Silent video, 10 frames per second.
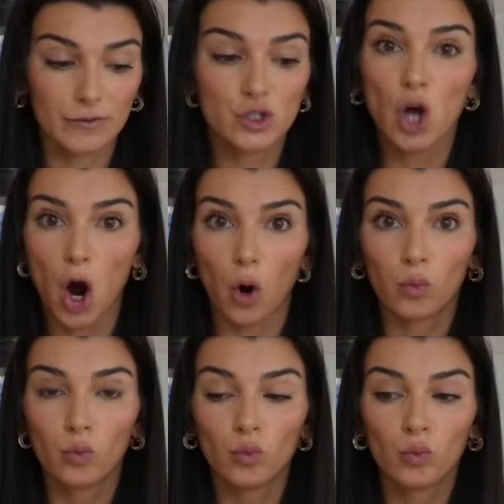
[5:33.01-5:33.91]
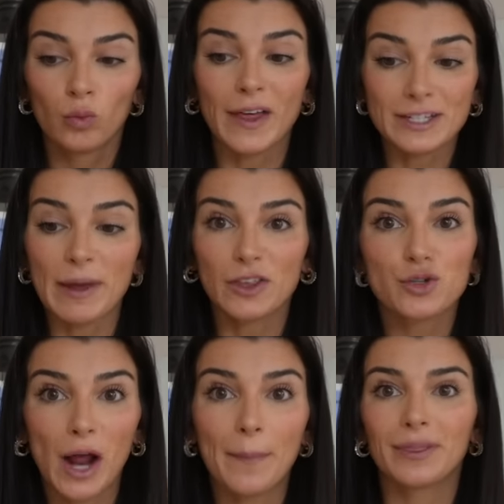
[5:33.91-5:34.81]
So let's make this
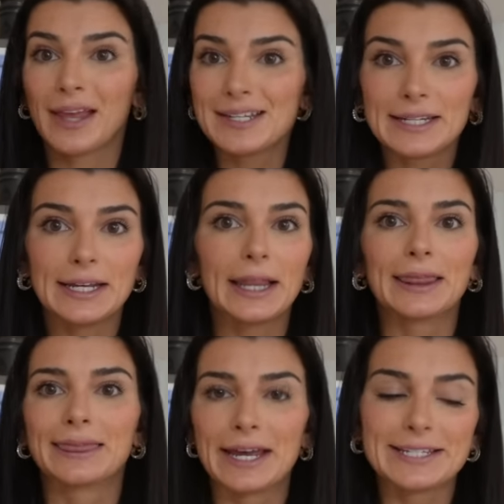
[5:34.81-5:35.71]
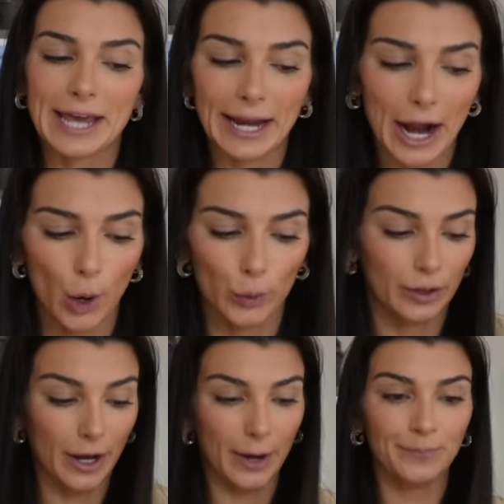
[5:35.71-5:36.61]
wrap, let's eat, and let's get out,
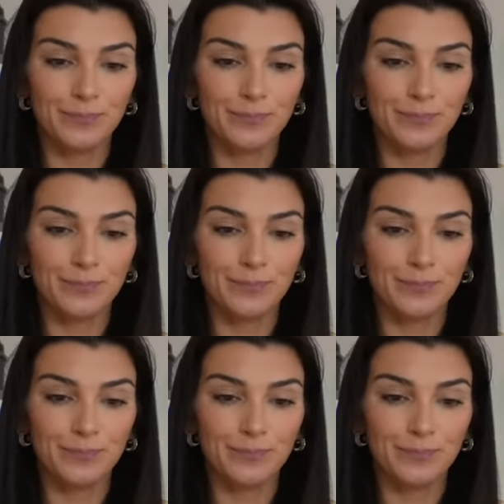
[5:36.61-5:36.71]
okay?